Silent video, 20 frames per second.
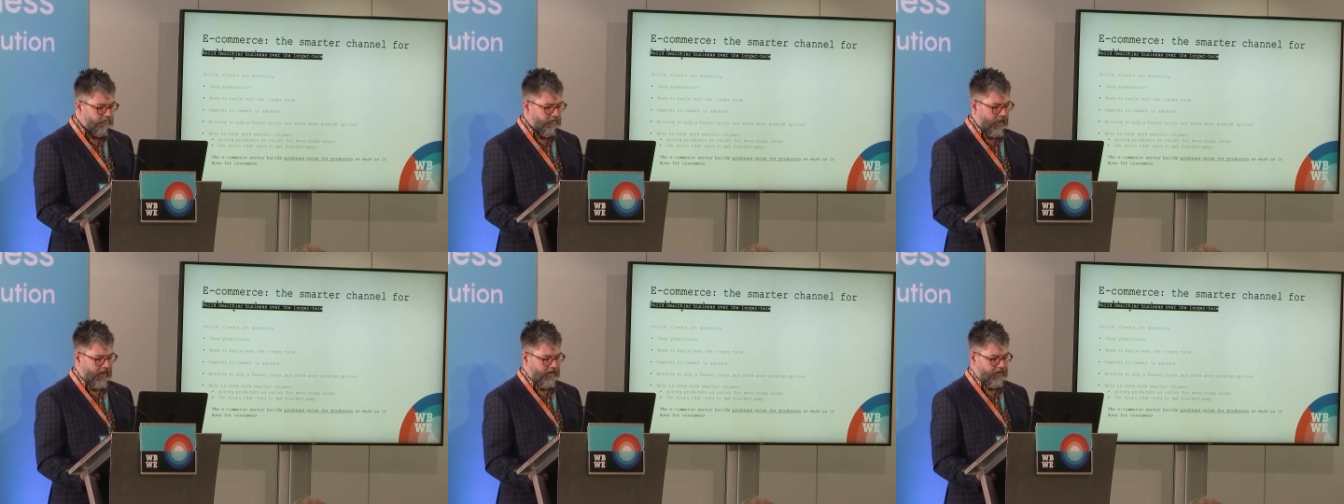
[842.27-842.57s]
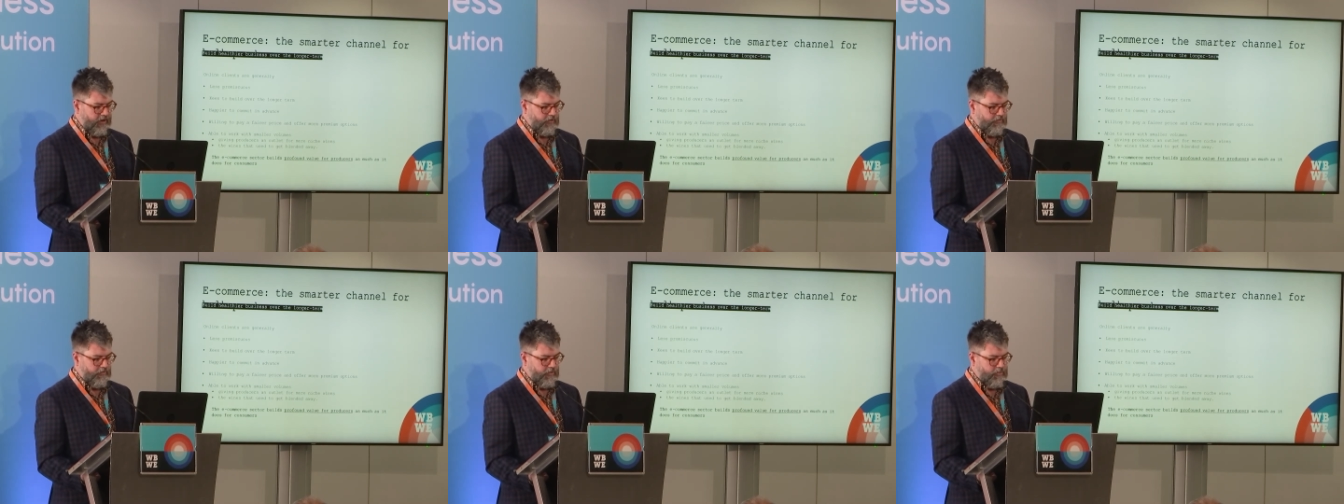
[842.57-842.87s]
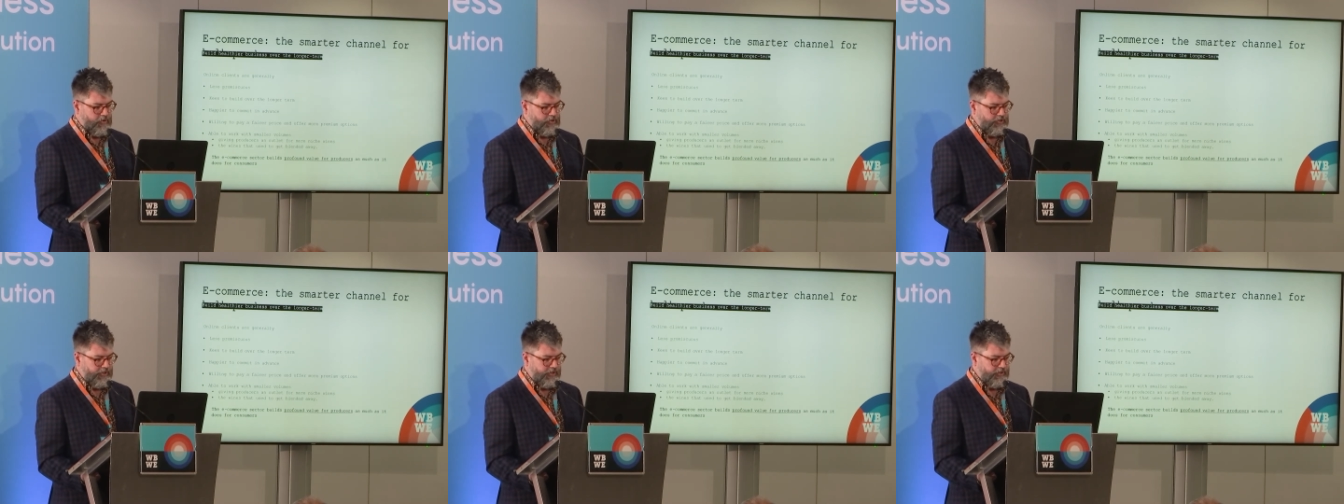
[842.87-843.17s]
value for
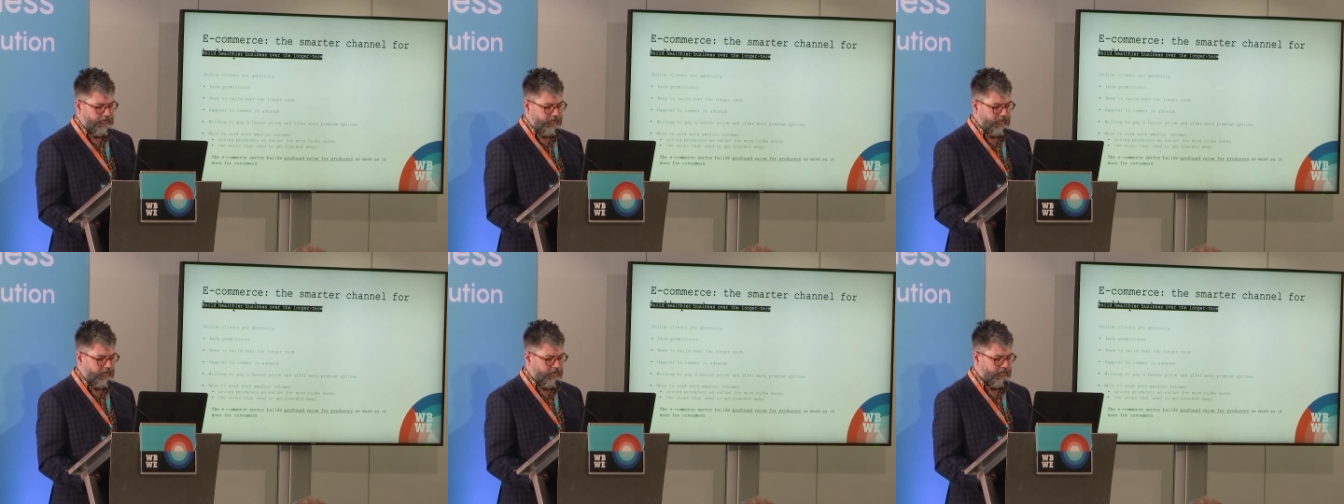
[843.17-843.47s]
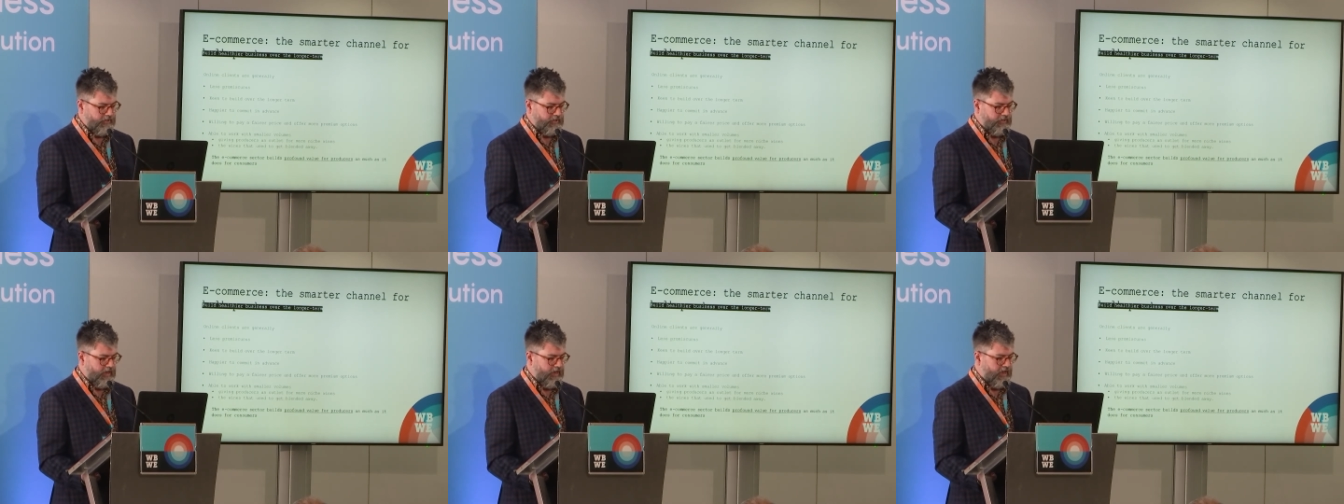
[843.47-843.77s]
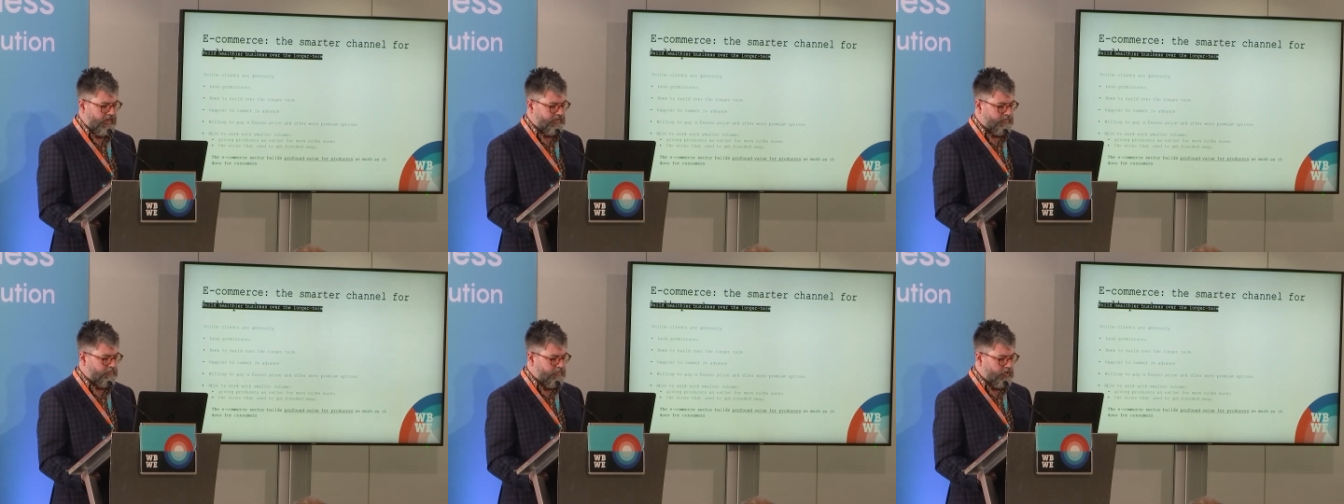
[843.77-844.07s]
producers
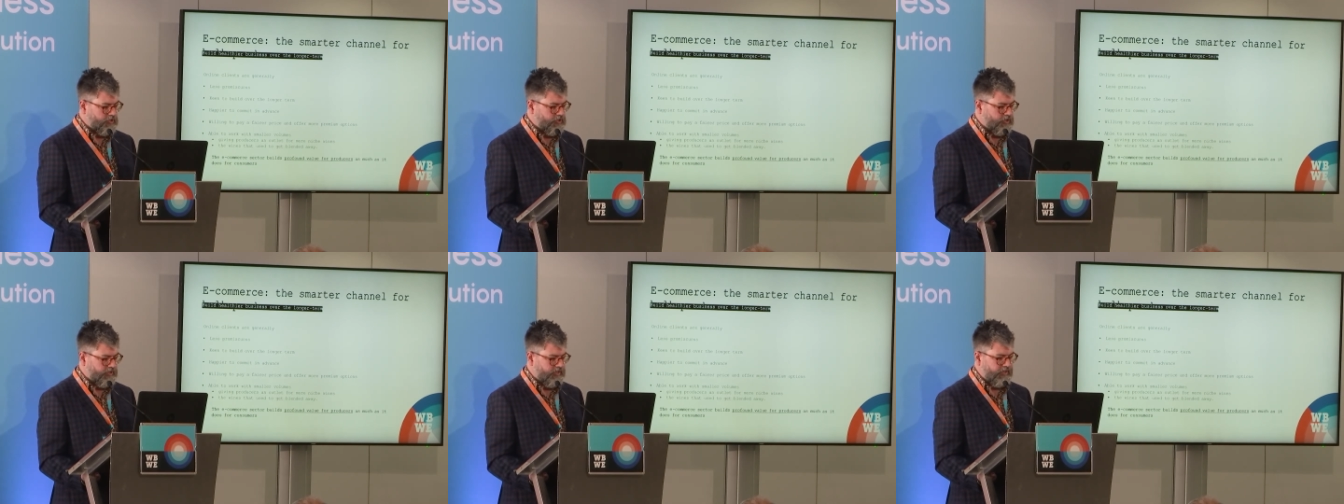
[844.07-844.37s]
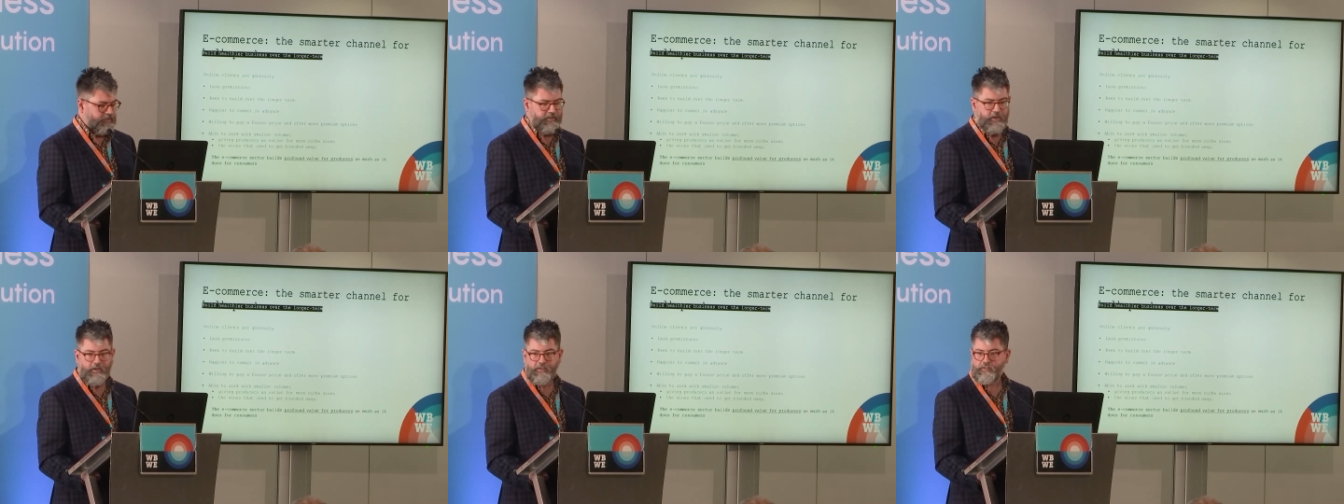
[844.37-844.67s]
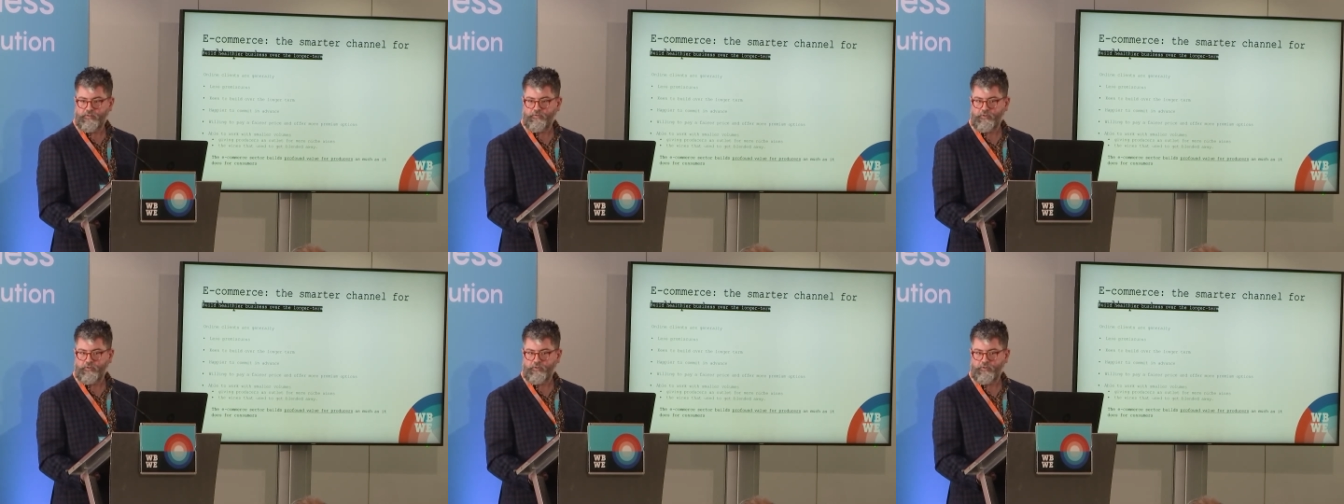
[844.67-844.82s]
as much as it does